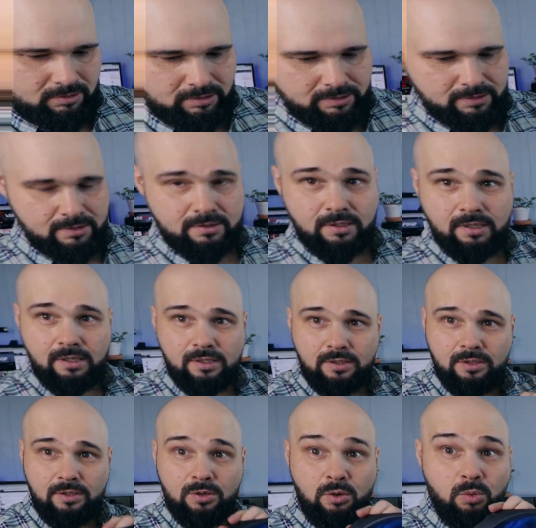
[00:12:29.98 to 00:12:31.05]
let's start
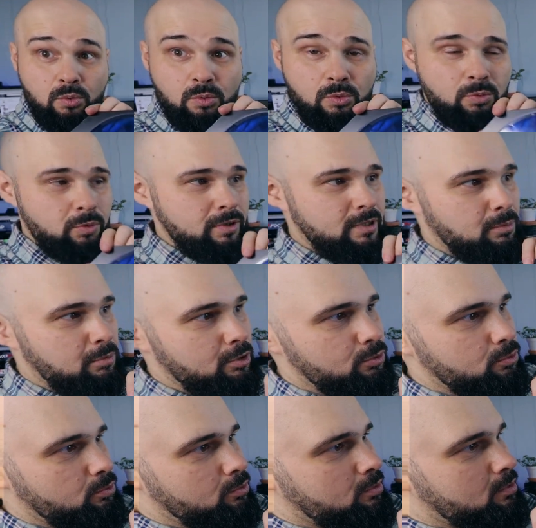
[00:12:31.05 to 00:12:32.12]
with the
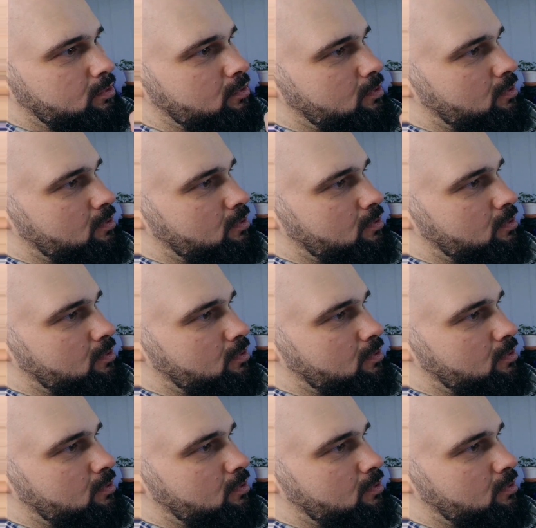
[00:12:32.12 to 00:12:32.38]
blue.